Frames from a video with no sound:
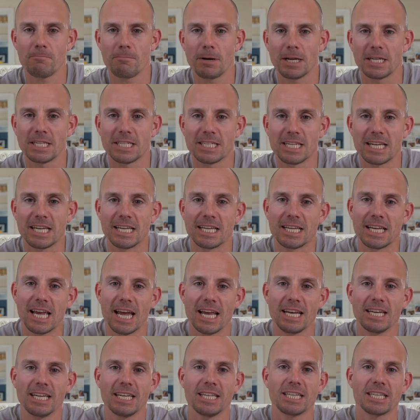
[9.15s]
based in
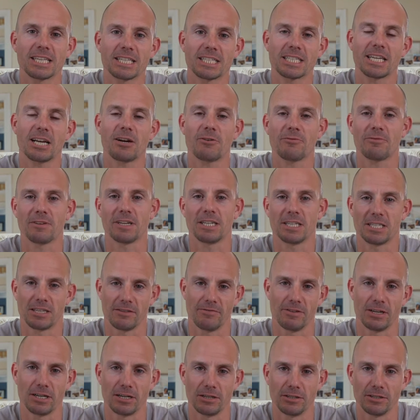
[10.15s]
Kent in the southeast of
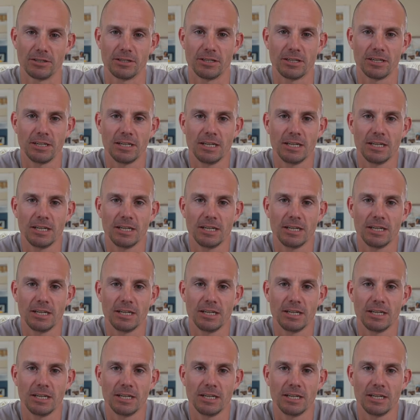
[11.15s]
England.